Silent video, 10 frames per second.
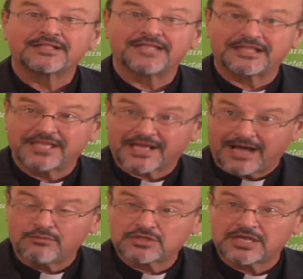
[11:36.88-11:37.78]
that the
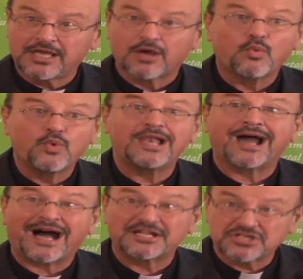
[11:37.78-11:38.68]
county will
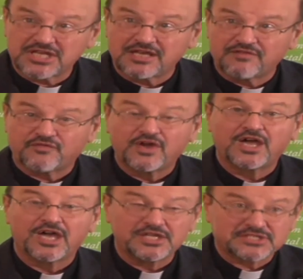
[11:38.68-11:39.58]
achieve
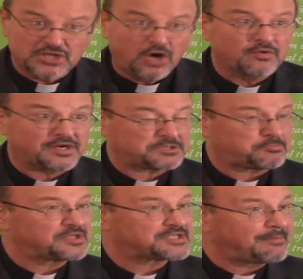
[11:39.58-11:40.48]
its own
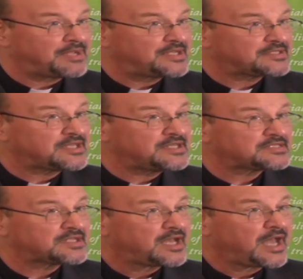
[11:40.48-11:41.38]

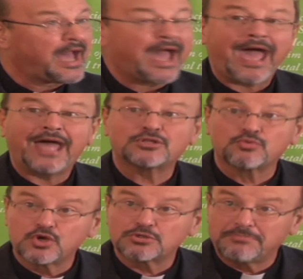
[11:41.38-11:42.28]
responsibilities
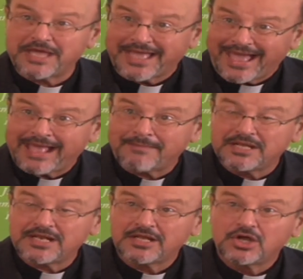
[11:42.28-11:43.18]
and would be
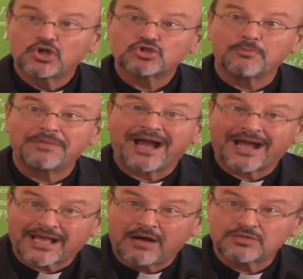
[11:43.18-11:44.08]
able to be
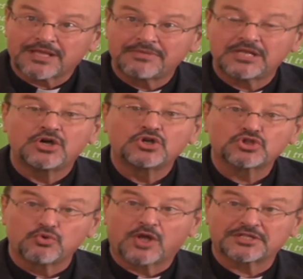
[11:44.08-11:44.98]
accountable
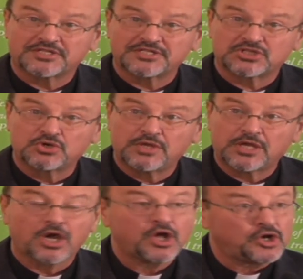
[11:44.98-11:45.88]
to what it is
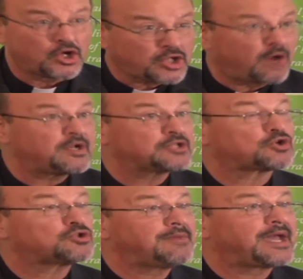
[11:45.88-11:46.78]
doing, not only
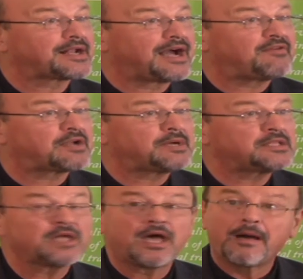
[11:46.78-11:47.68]
to the main
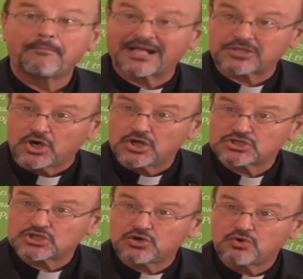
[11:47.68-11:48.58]
government, but
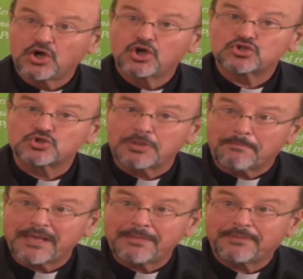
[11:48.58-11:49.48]
also to the
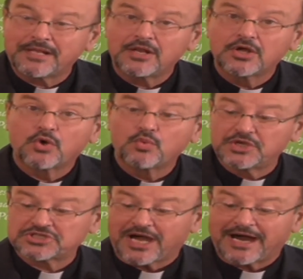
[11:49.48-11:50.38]
people
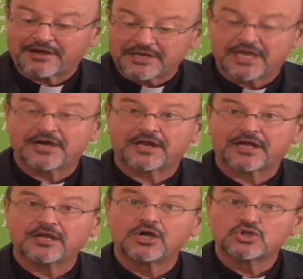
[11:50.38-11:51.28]
which are
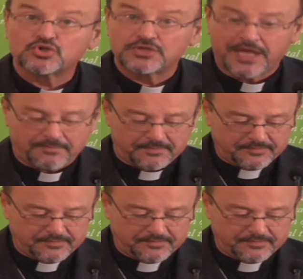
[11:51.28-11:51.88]
nearer to them.